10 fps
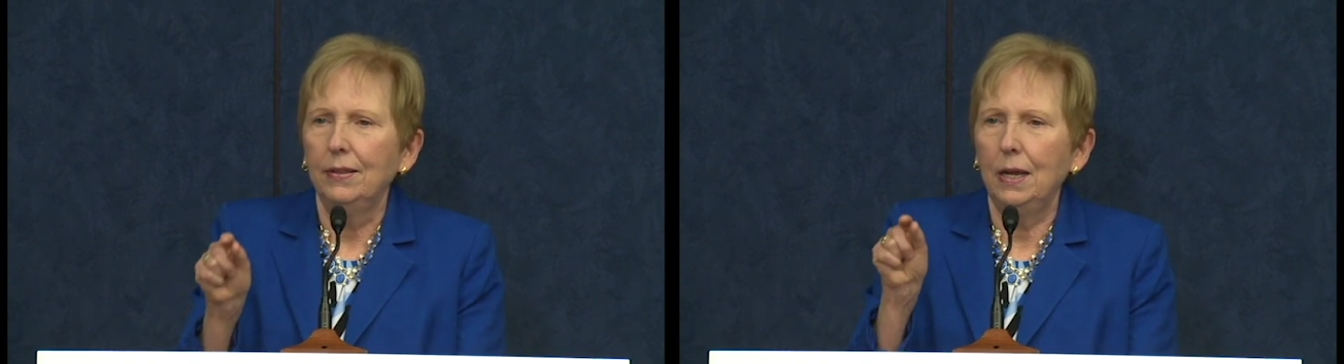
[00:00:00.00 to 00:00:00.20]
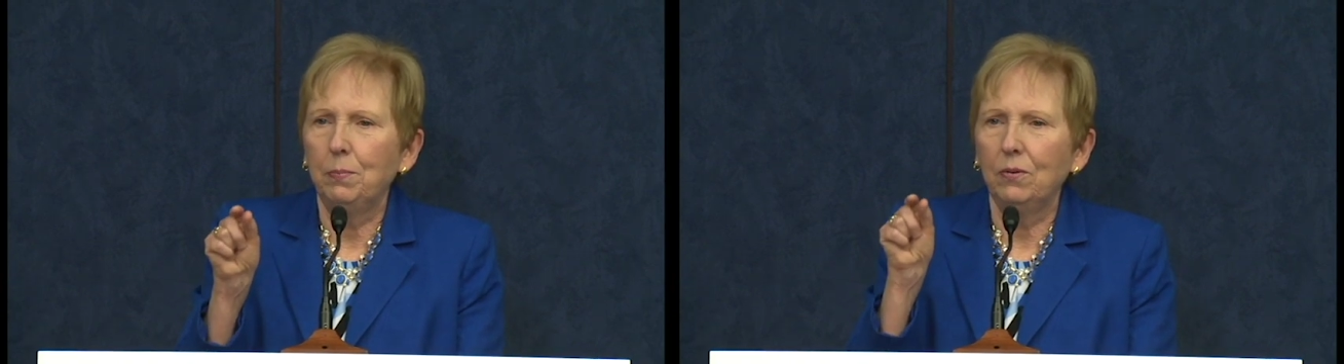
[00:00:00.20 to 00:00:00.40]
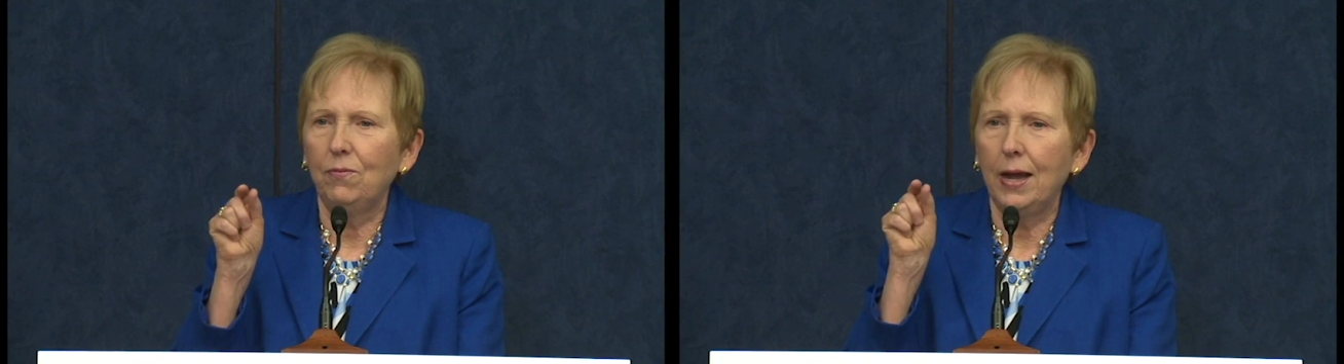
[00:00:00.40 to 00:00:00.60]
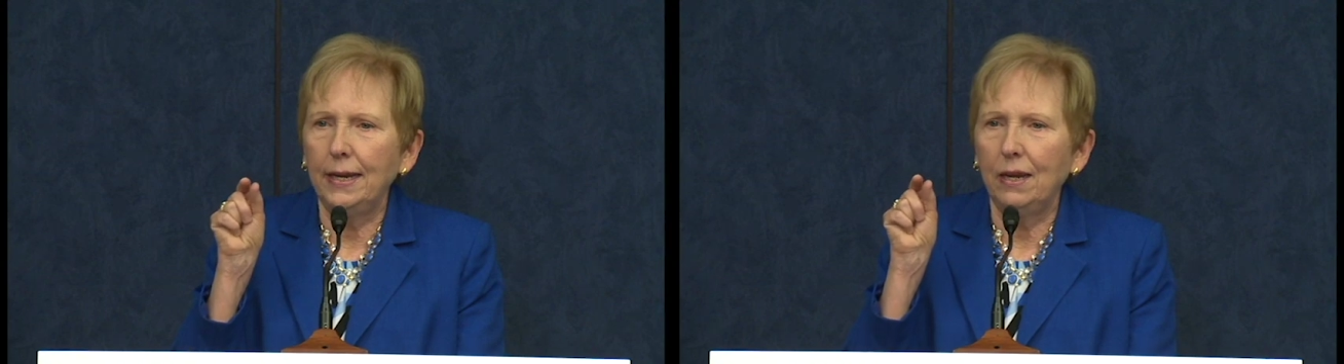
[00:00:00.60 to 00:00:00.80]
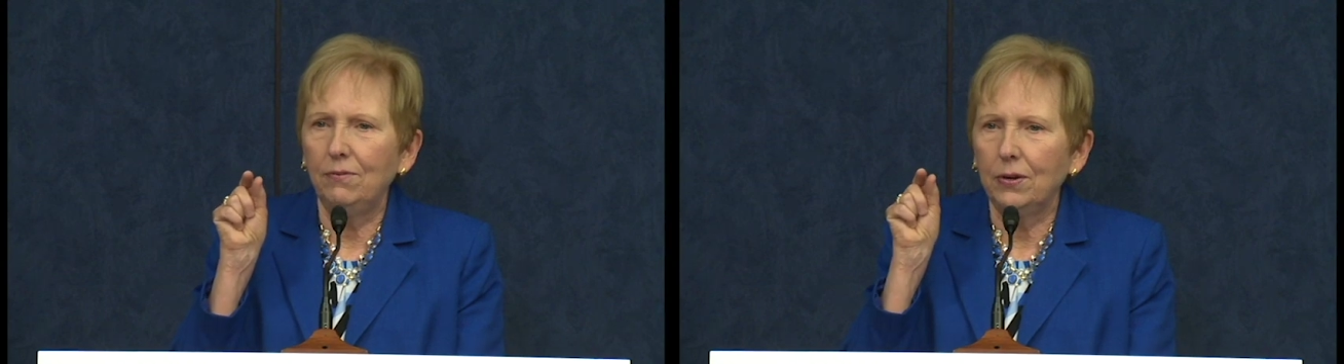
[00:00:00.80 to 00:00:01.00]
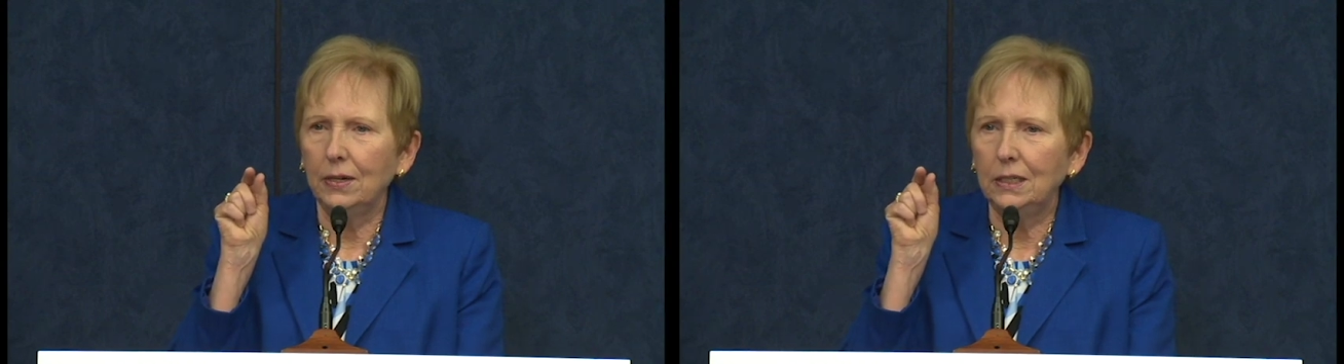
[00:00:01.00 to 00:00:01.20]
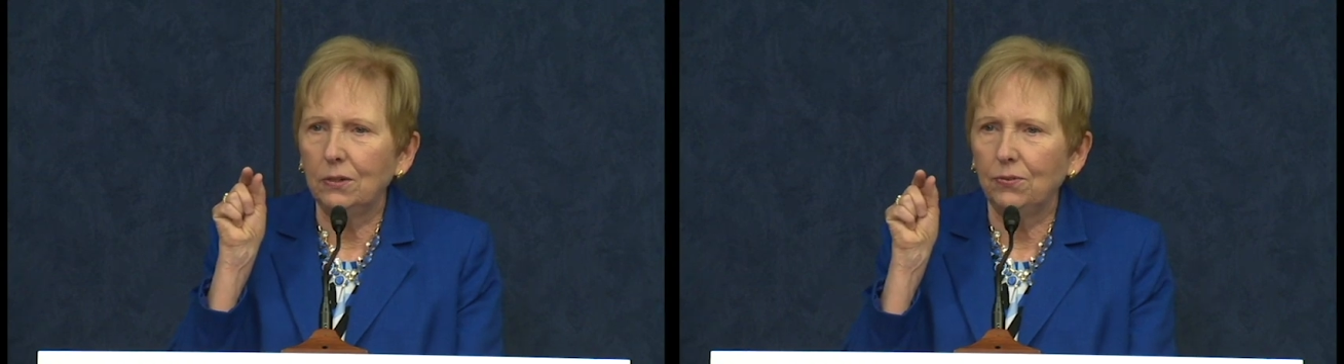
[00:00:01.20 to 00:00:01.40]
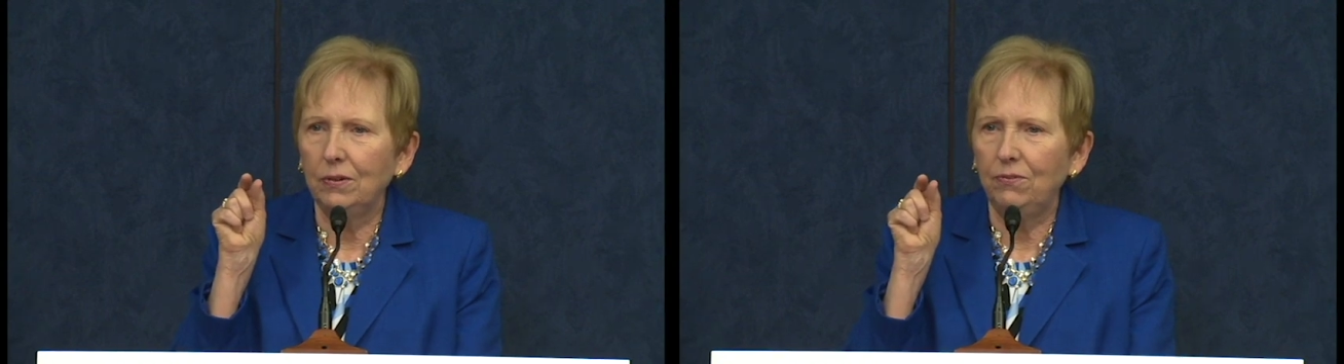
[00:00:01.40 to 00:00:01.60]
They provide a very
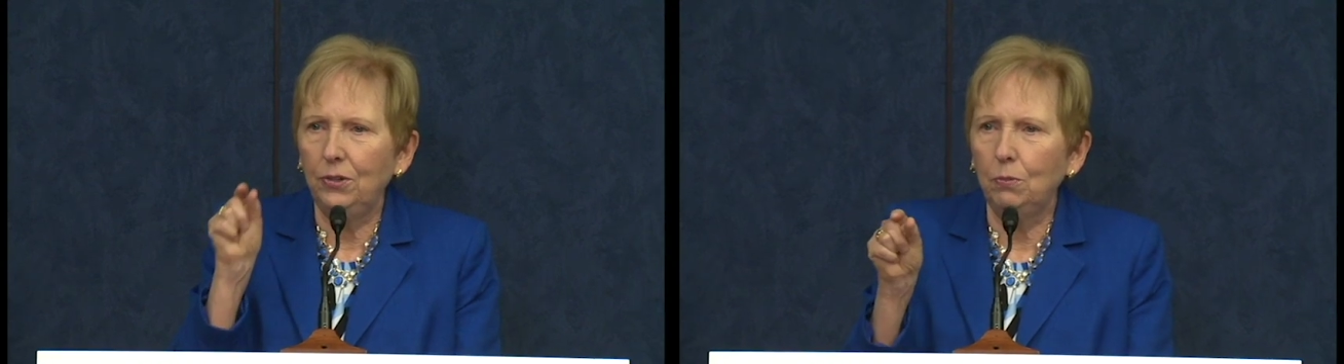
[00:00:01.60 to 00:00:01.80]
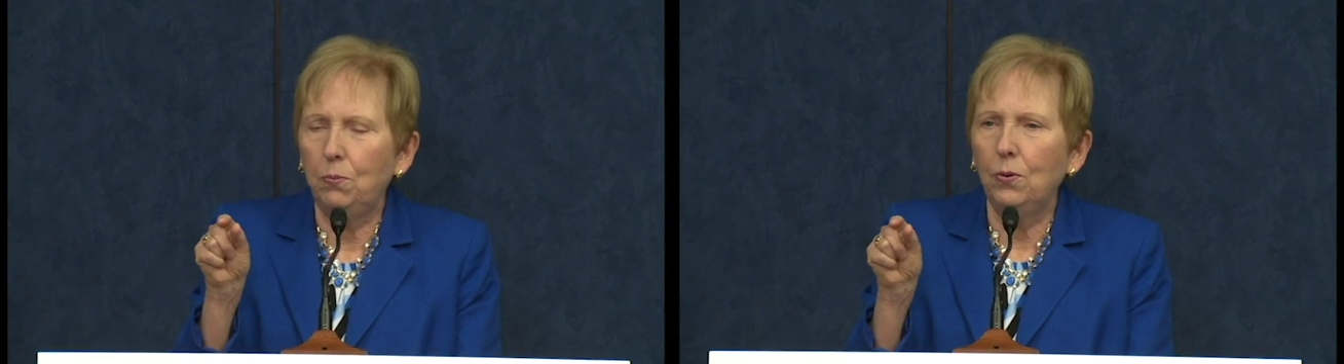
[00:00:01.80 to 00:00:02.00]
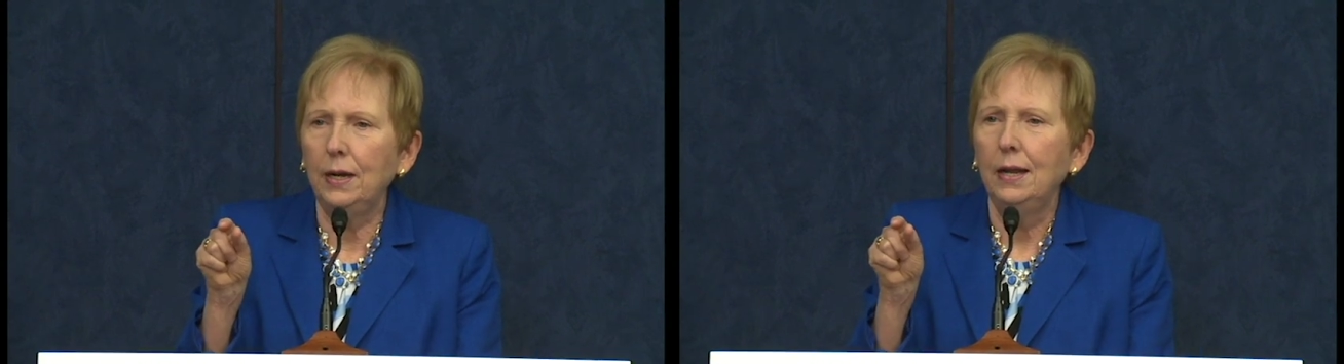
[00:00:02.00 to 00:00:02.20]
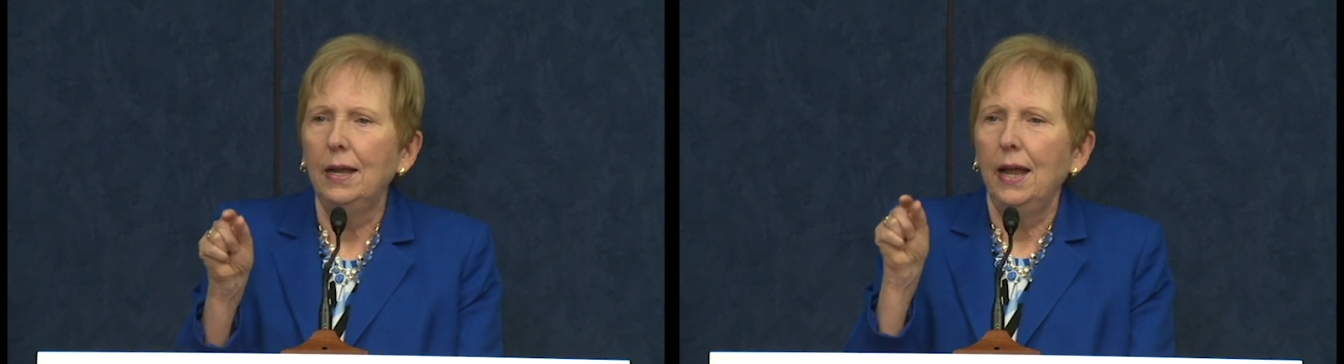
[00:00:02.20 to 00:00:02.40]
different viewpoint,